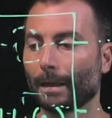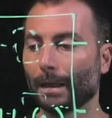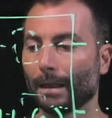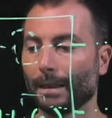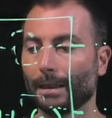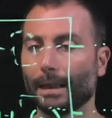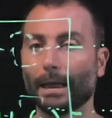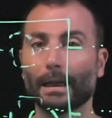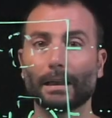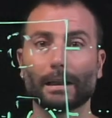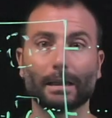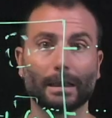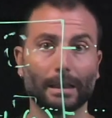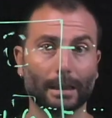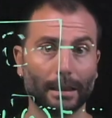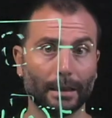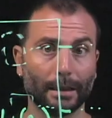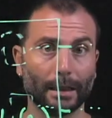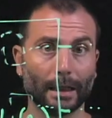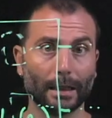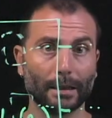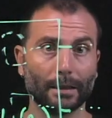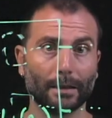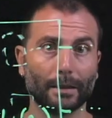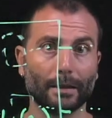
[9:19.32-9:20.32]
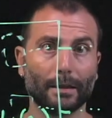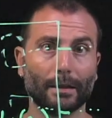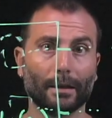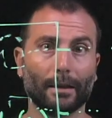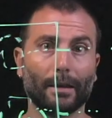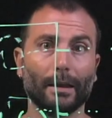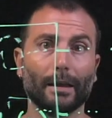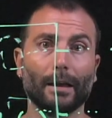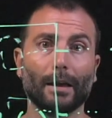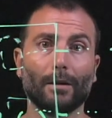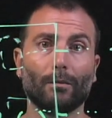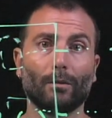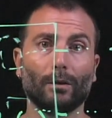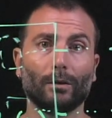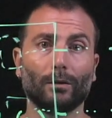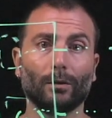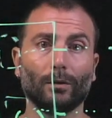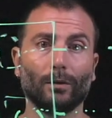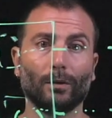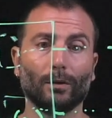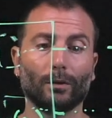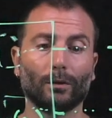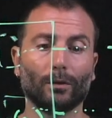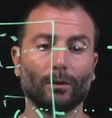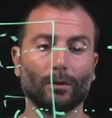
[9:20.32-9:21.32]
Next thing I
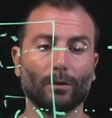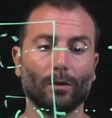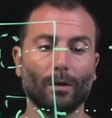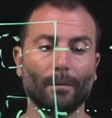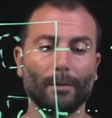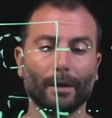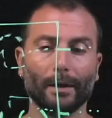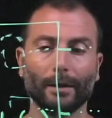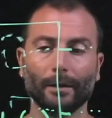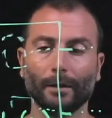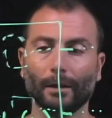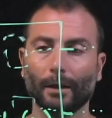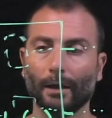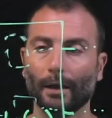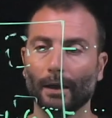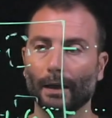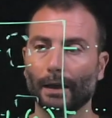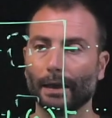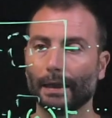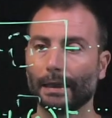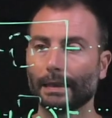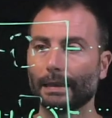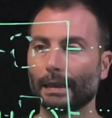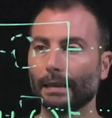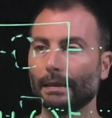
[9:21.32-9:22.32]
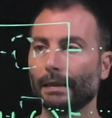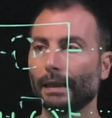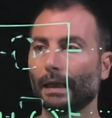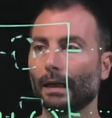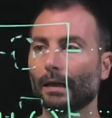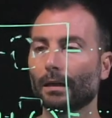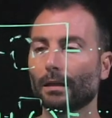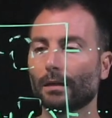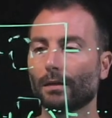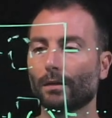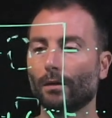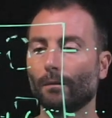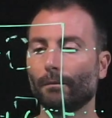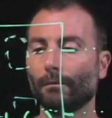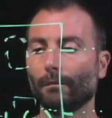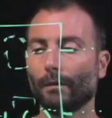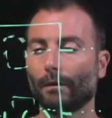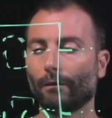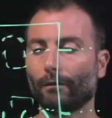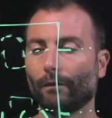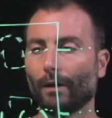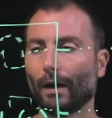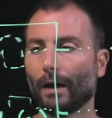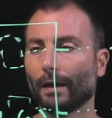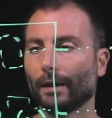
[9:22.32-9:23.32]
want to comment is that there are
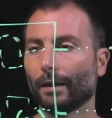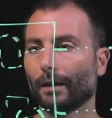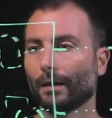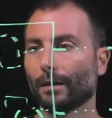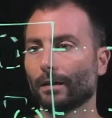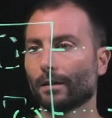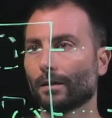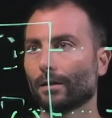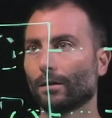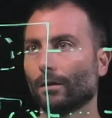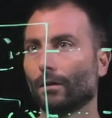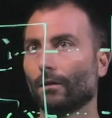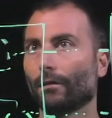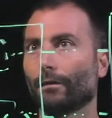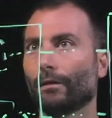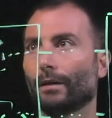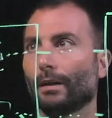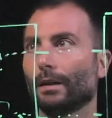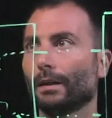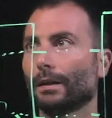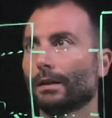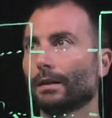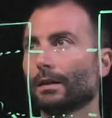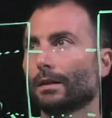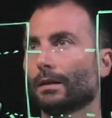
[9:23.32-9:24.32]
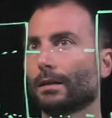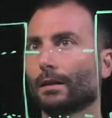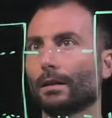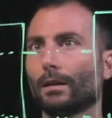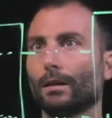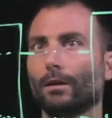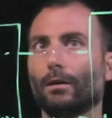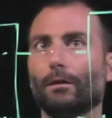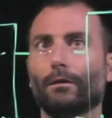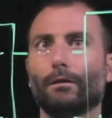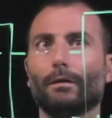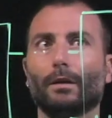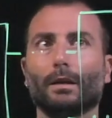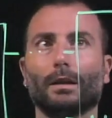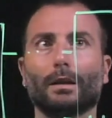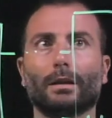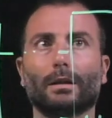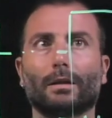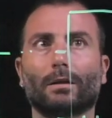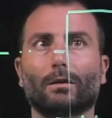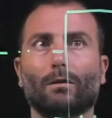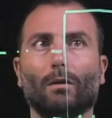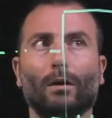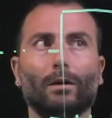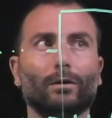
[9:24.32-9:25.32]
some variants of this
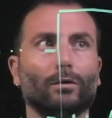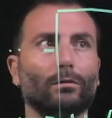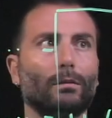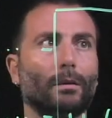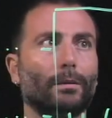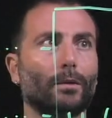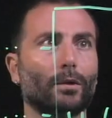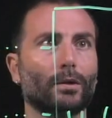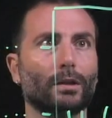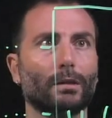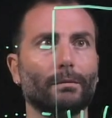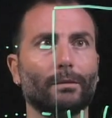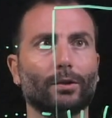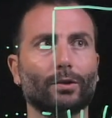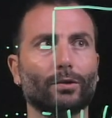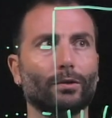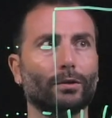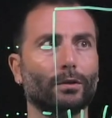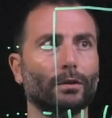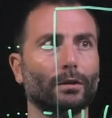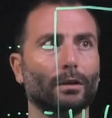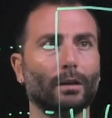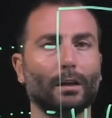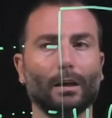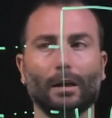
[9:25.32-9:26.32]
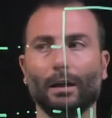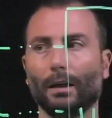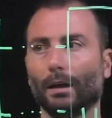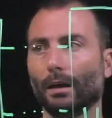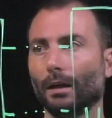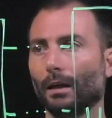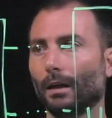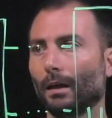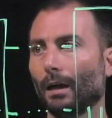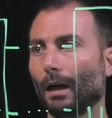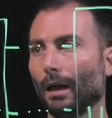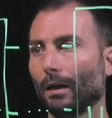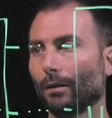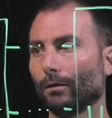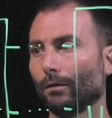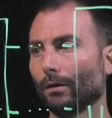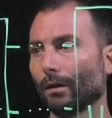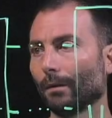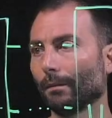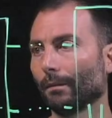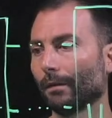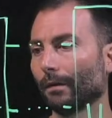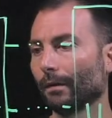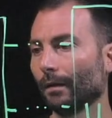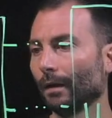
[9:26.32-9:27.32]
quantum approximation
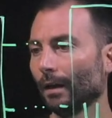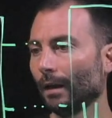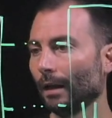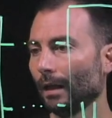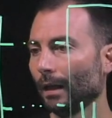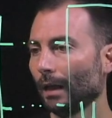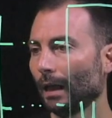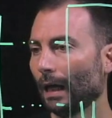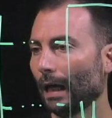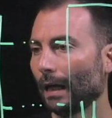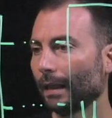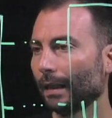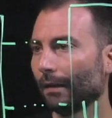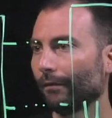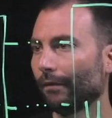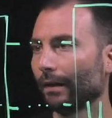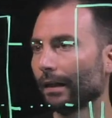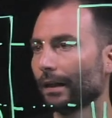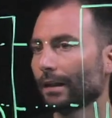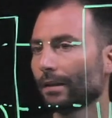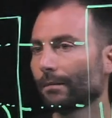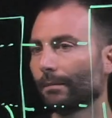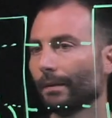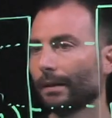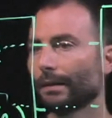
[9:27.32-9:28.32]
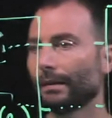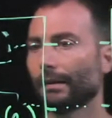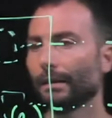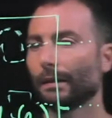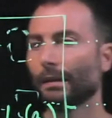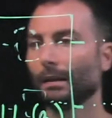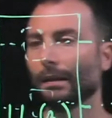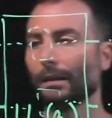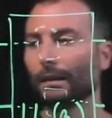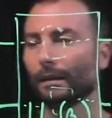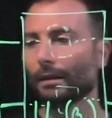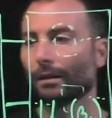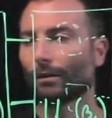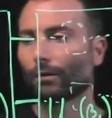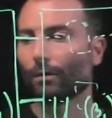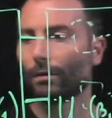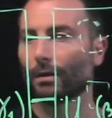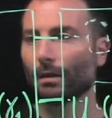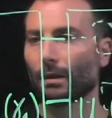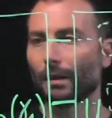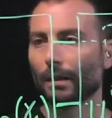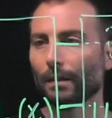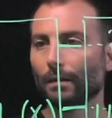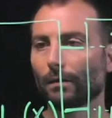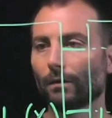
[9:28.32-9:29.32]
algorithm. And the variants basically
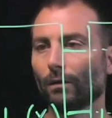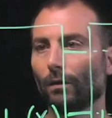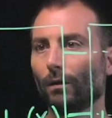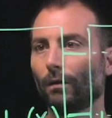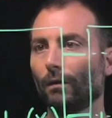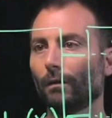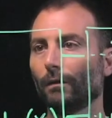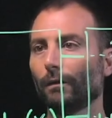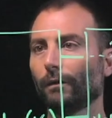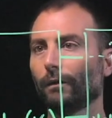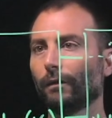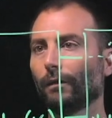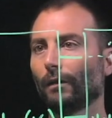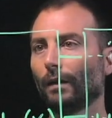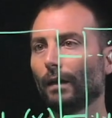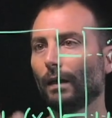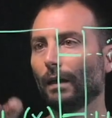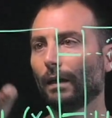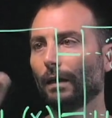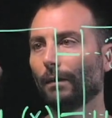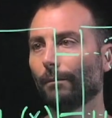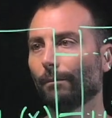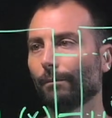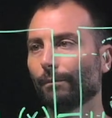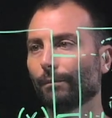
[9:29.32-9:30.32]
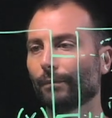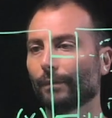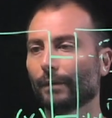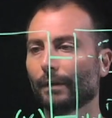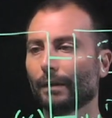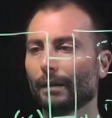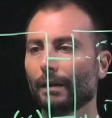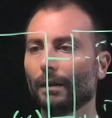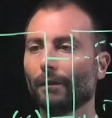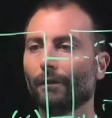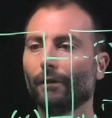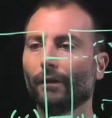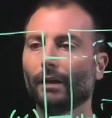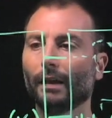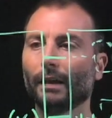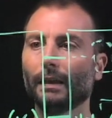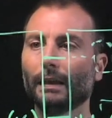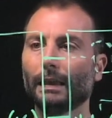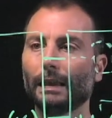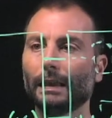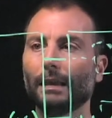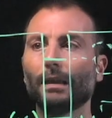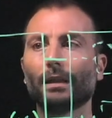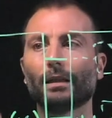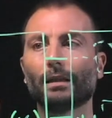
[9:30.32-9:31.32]
consist of
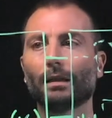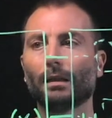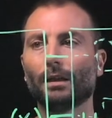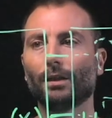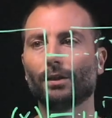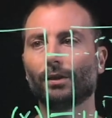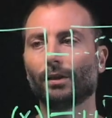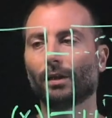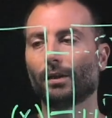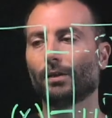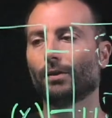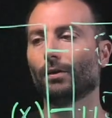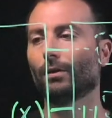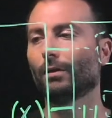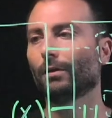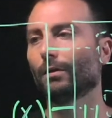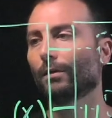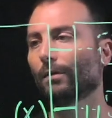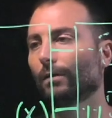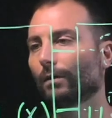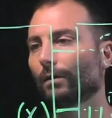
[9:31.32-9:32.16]
different initializations.